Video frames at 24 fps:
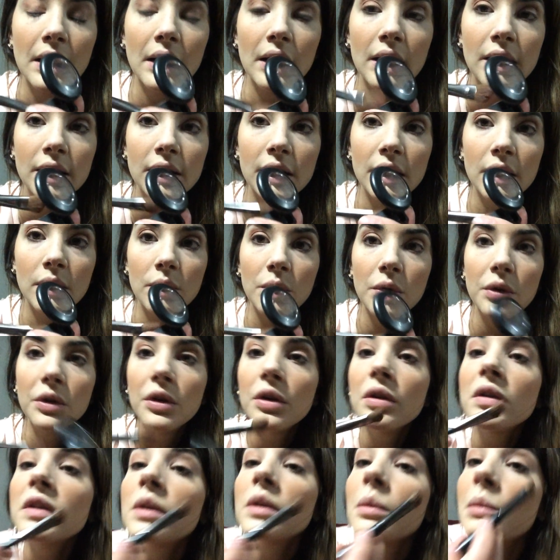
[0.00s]
And then we'll
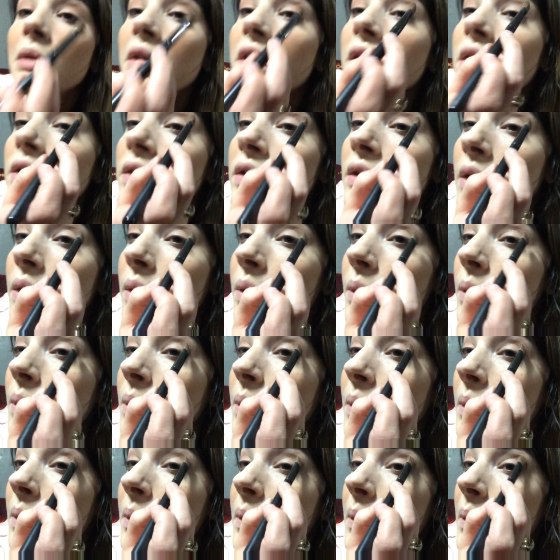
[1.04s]
do some of this too.
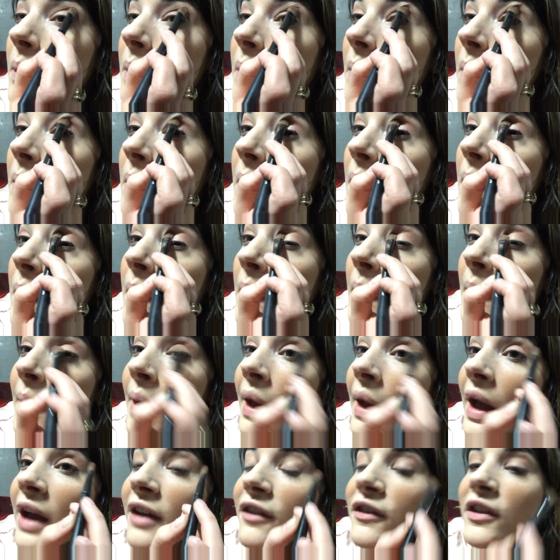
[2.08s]

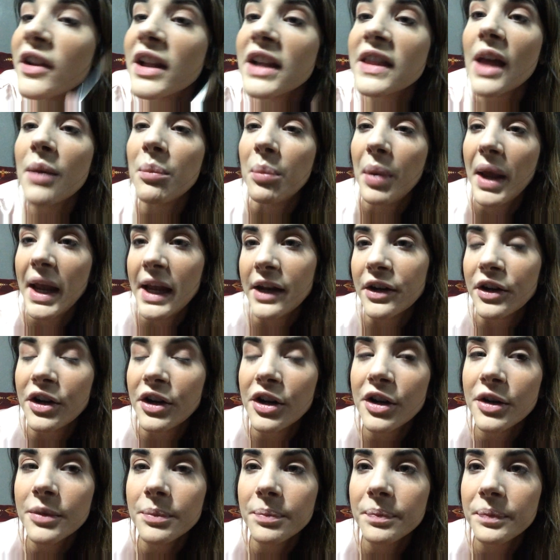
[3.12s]
I feel like that
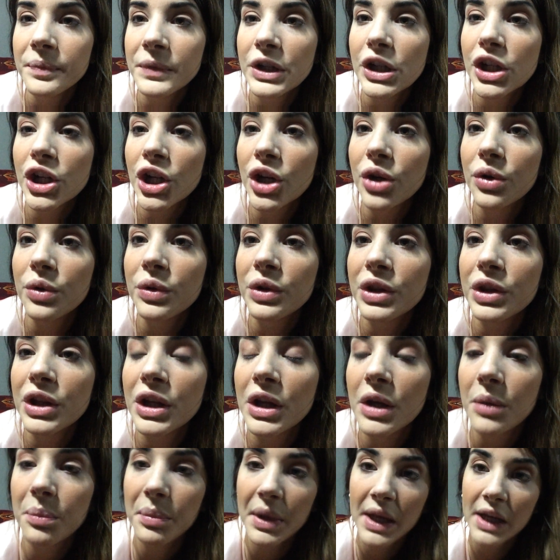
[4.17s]
painter, you know,
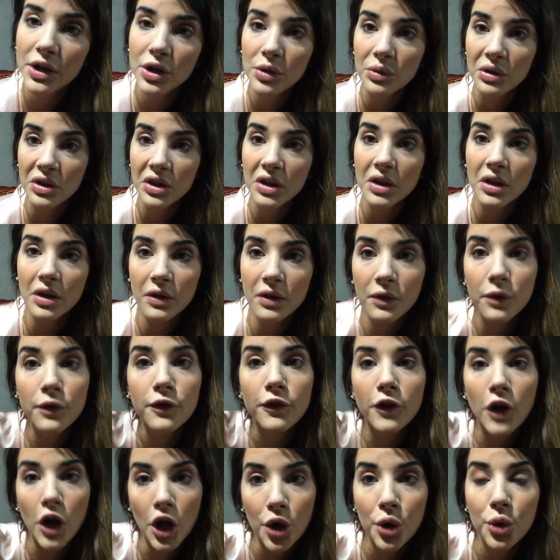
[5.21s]
the painter with the
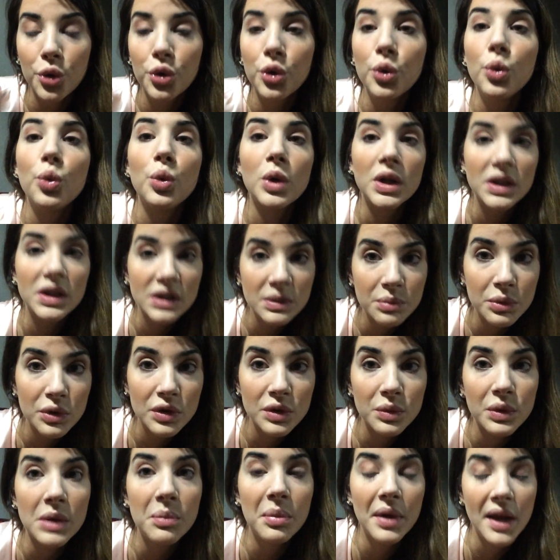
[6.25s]
fro who
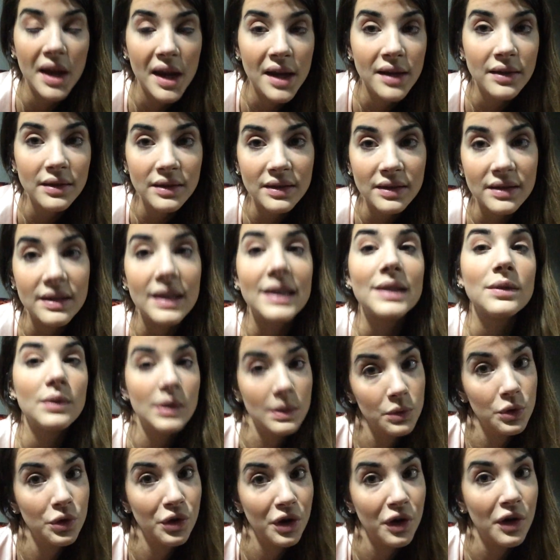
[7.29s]
whispers when he paints, that's what
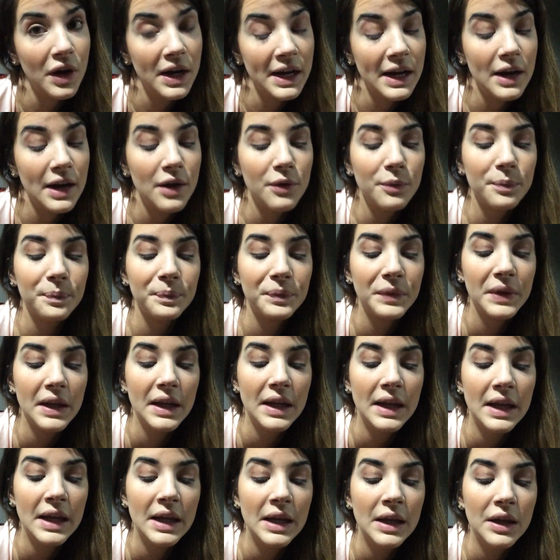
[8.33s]
I'm doing right now.
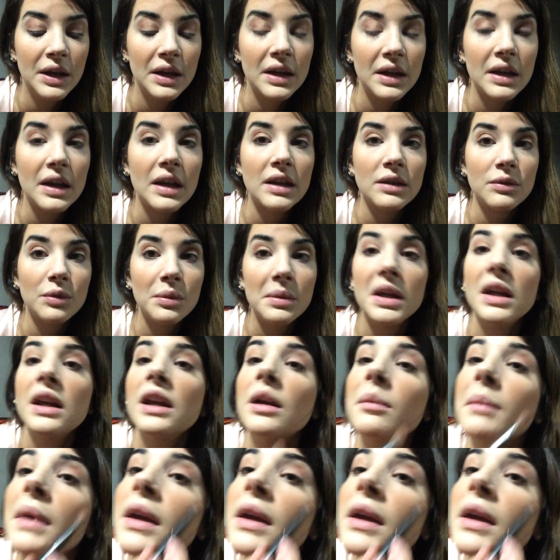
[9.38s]
Because we're making a